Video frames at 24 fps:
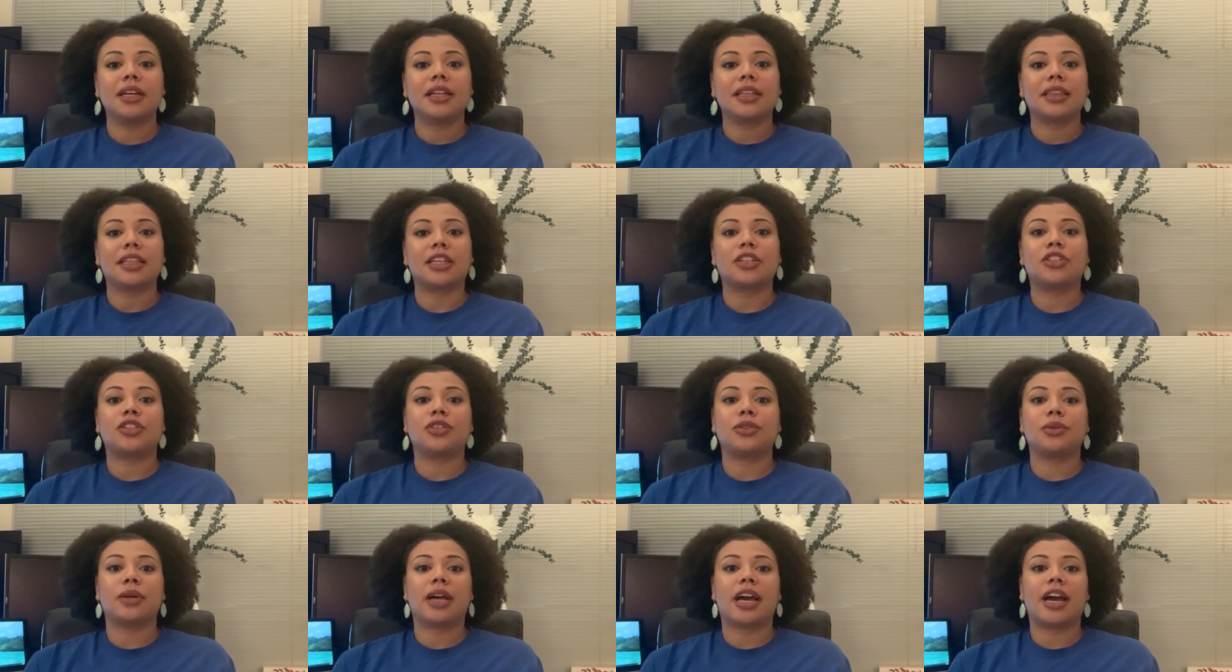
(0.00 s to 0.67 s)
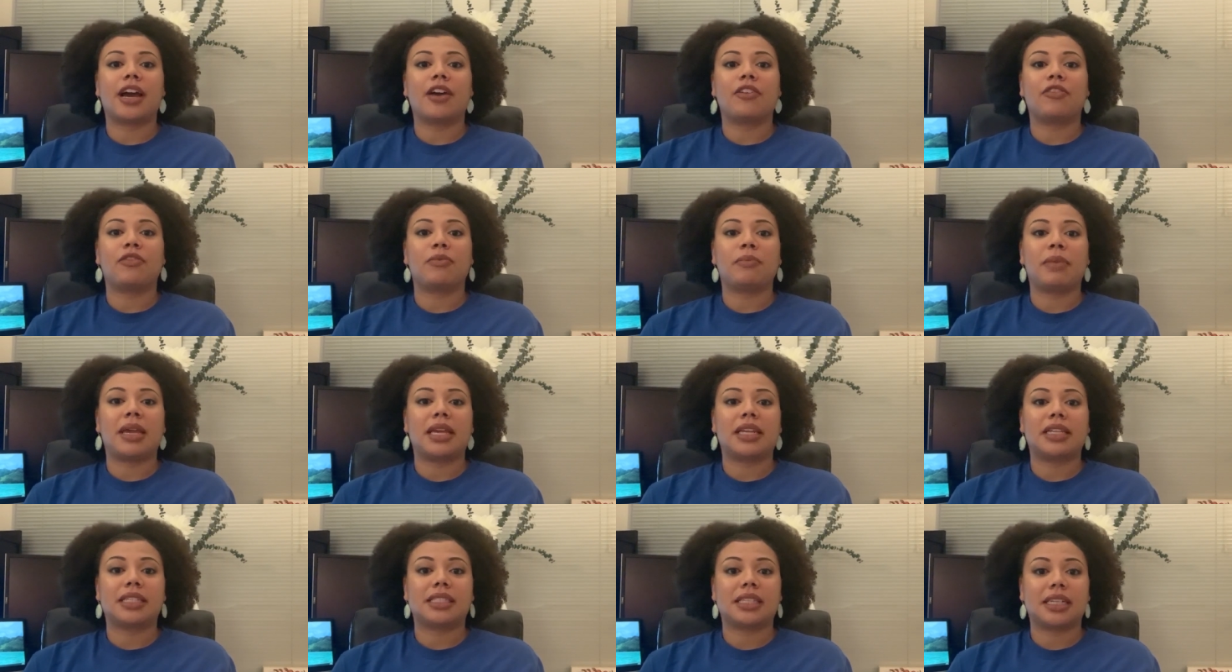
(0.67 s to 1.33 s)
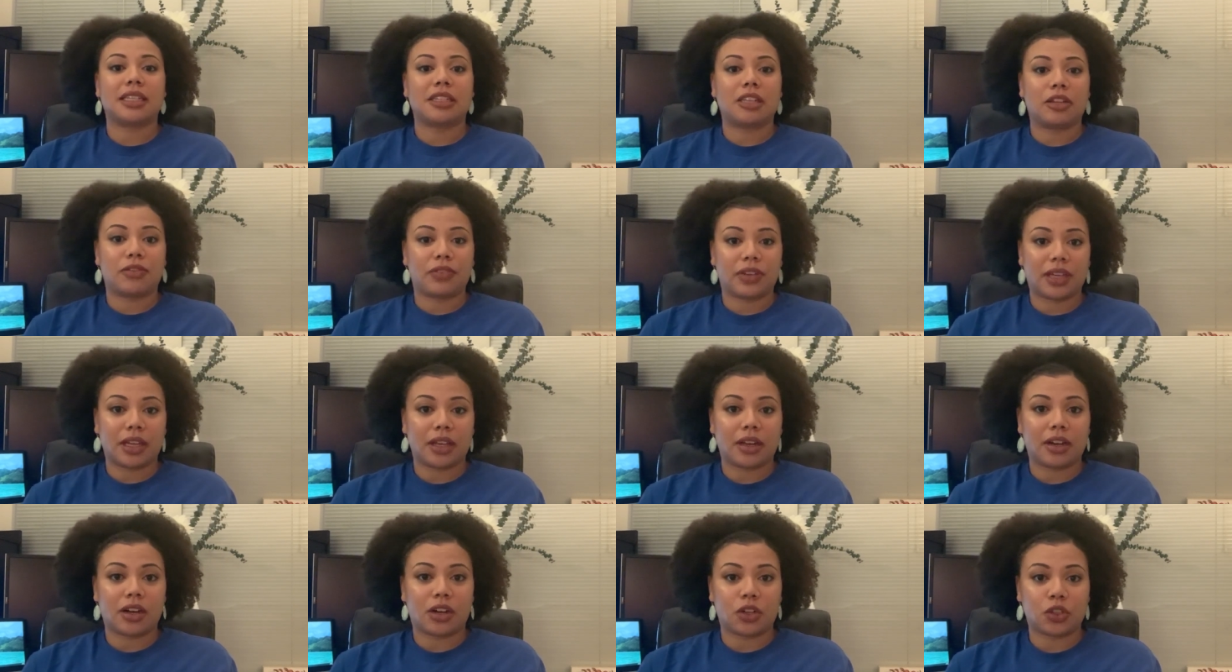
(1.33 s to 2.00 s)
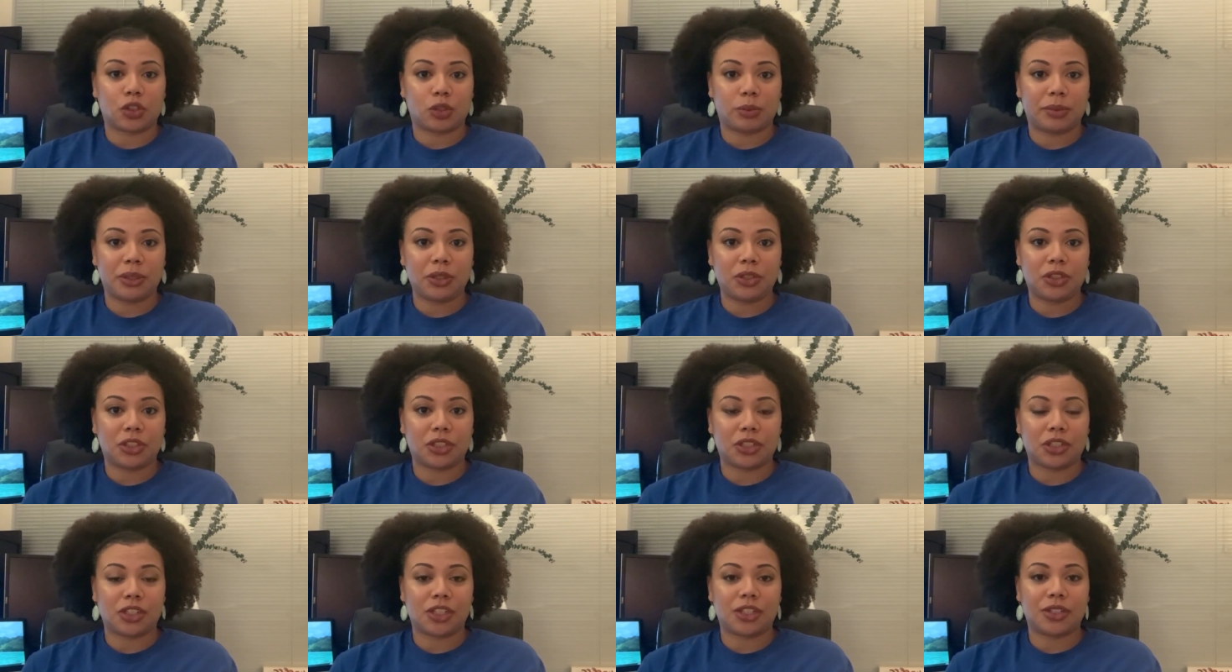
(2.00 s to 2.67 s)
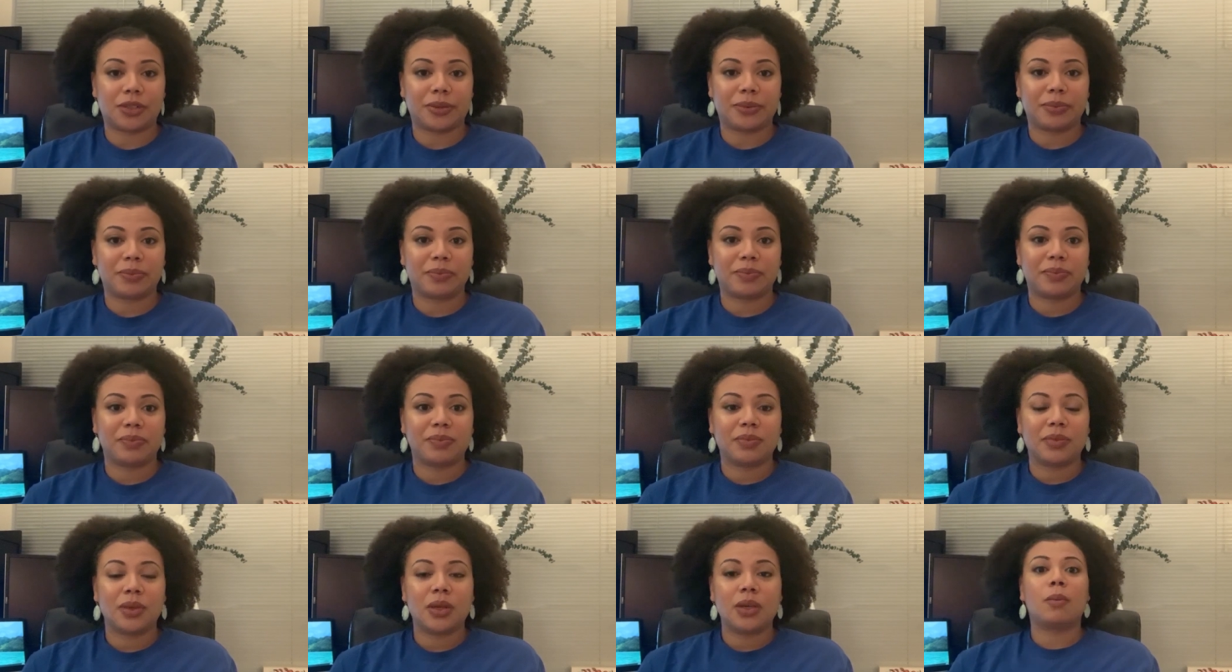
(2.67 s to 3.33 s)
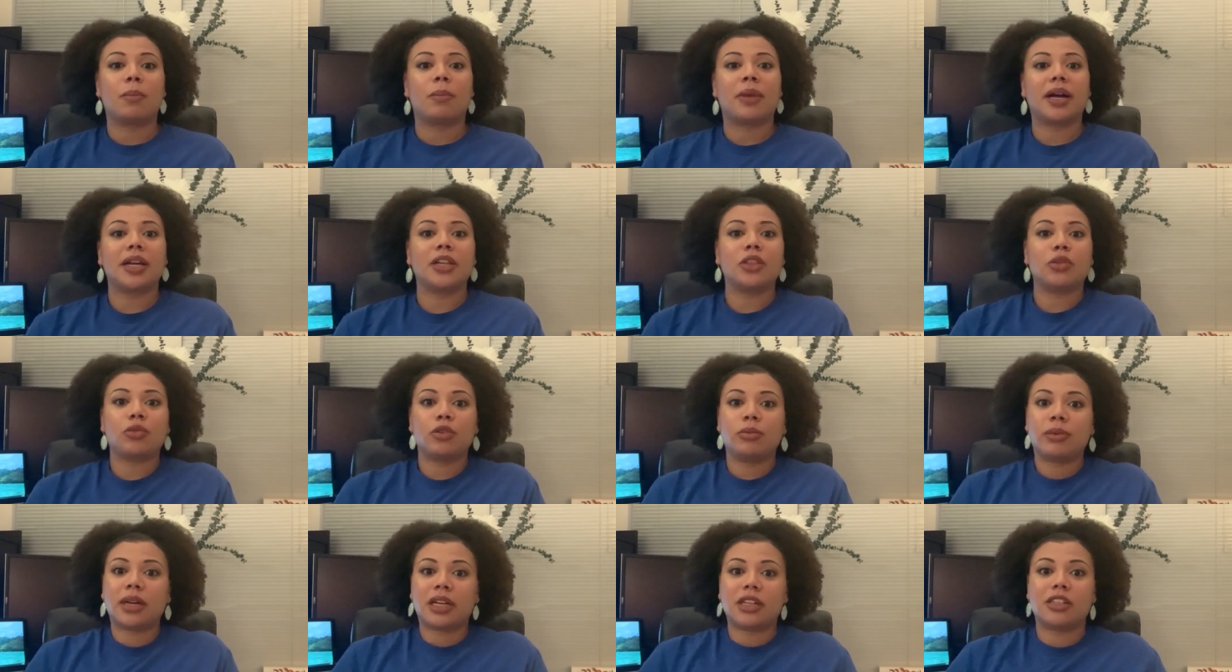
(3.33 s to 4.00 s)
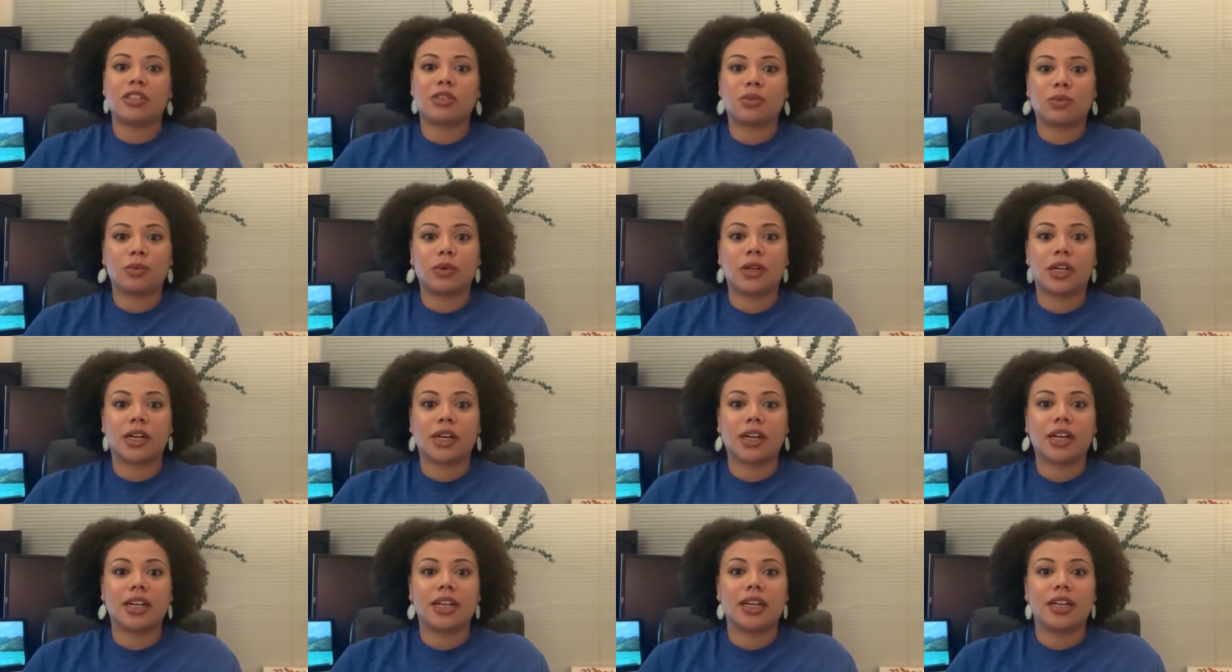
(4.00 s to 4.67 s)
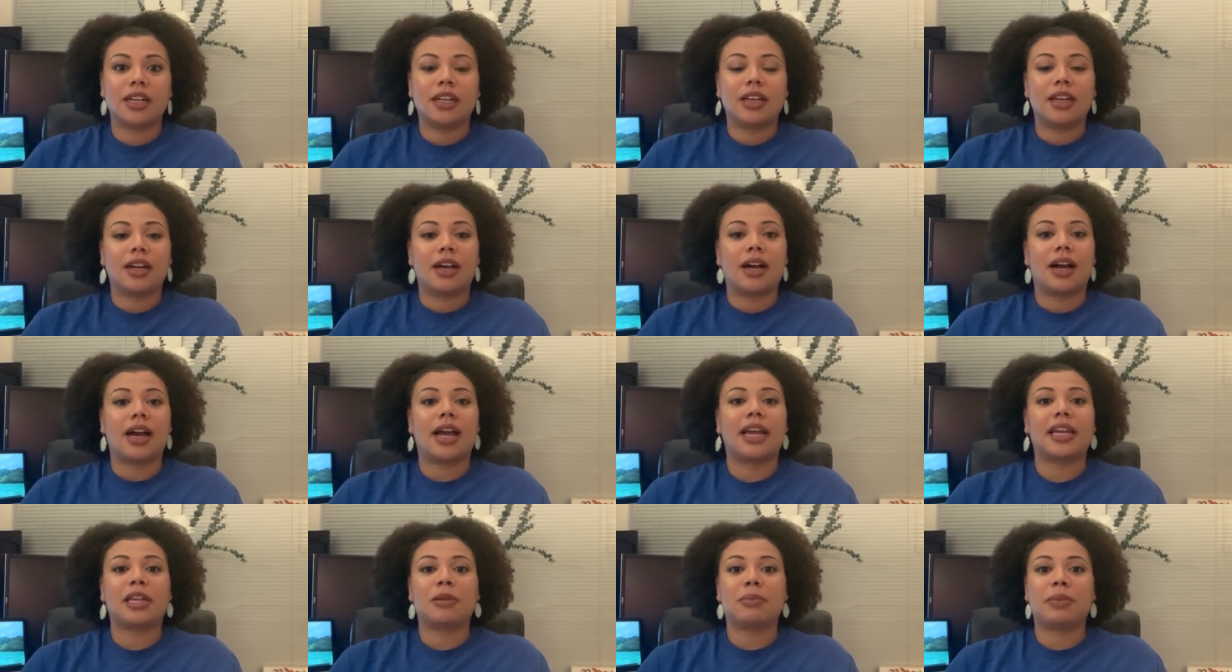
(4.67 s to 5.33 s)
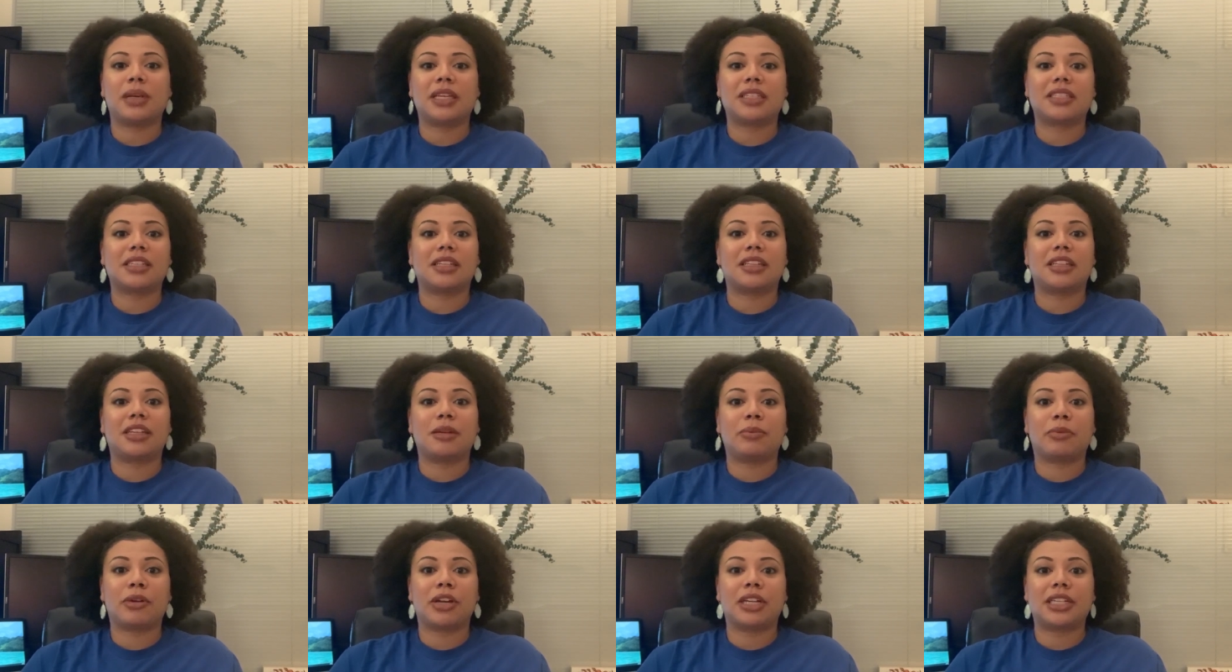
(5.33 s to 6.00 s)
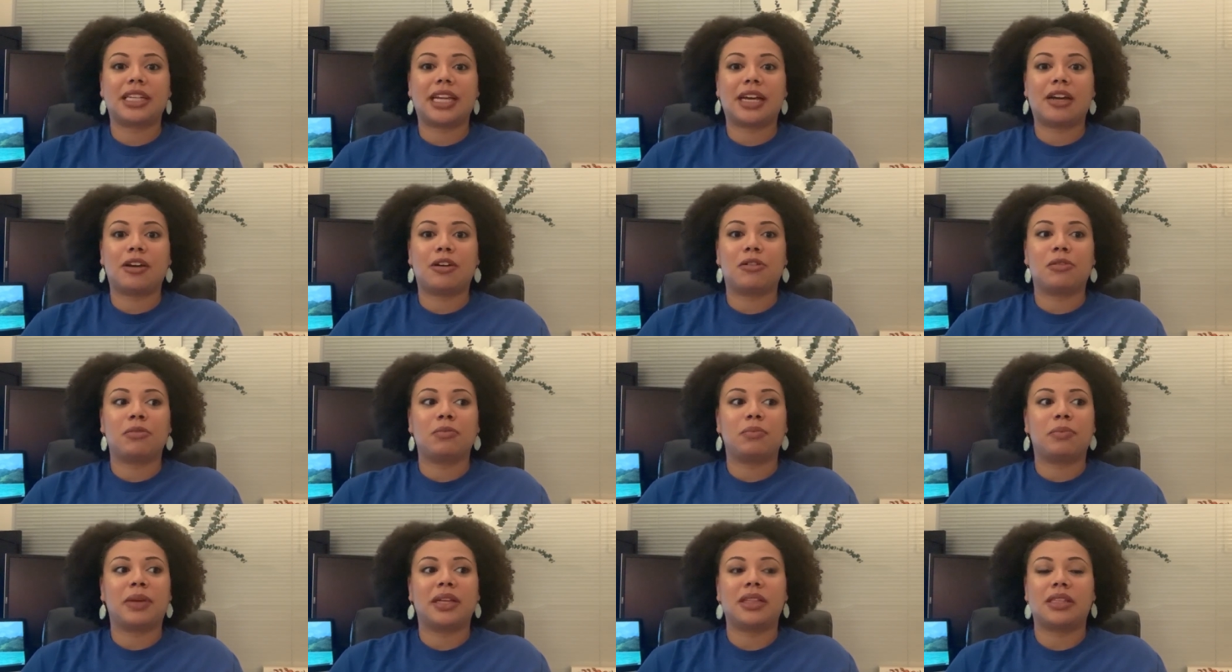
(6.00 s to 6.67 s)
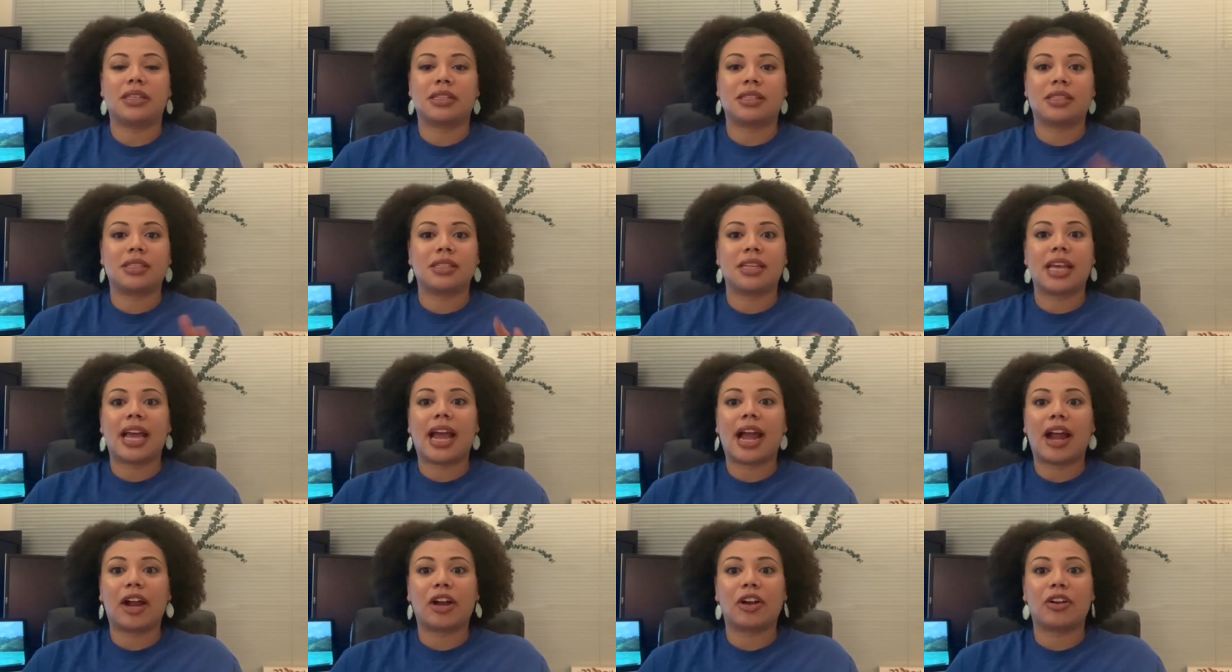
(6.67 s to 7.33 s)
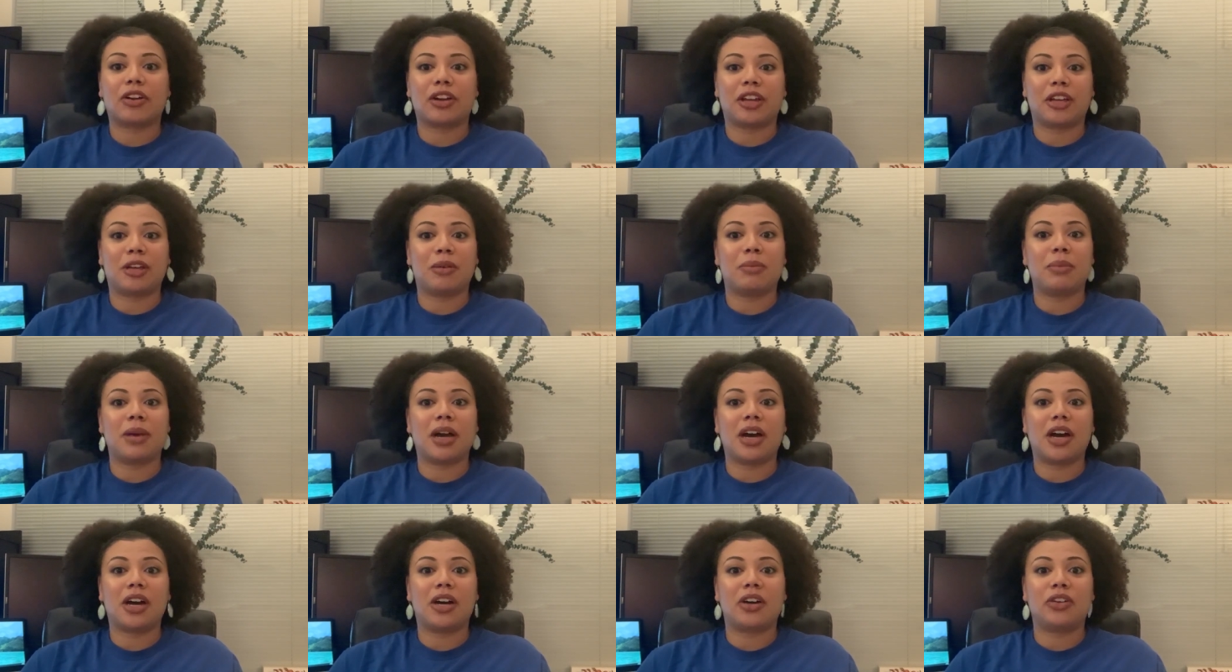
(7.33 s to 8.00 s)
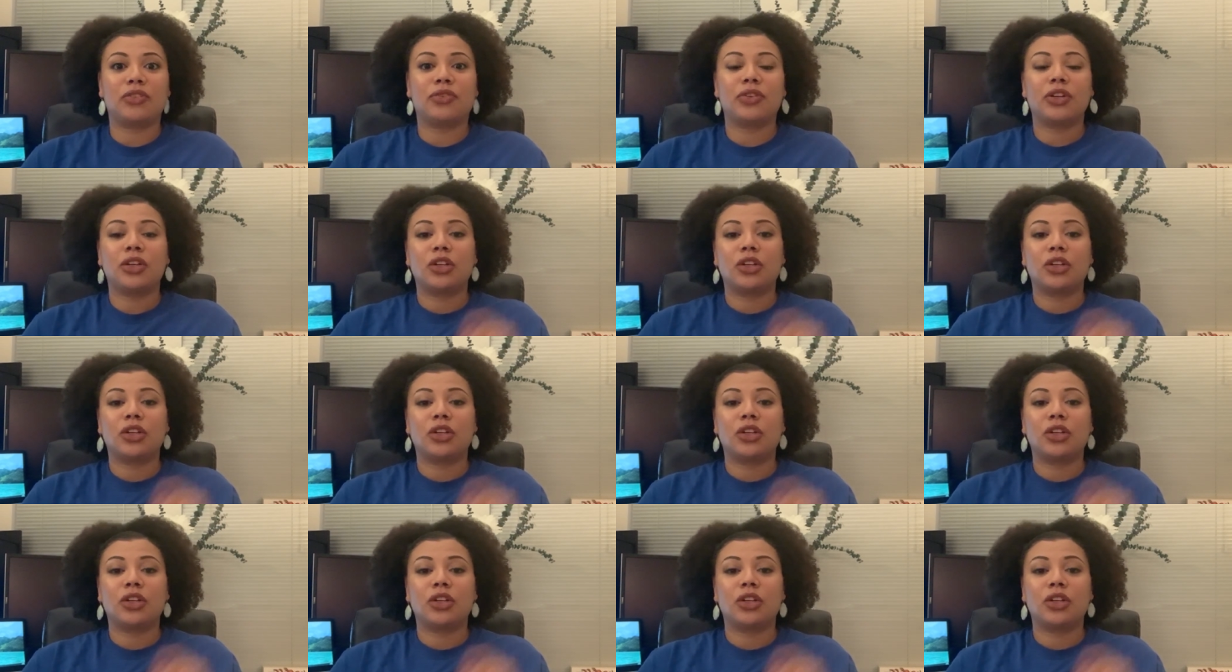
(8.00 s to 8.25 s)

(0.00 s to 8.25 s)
that you have made a significant contribution to. My three bodies of work, I could basically break down by this acronym of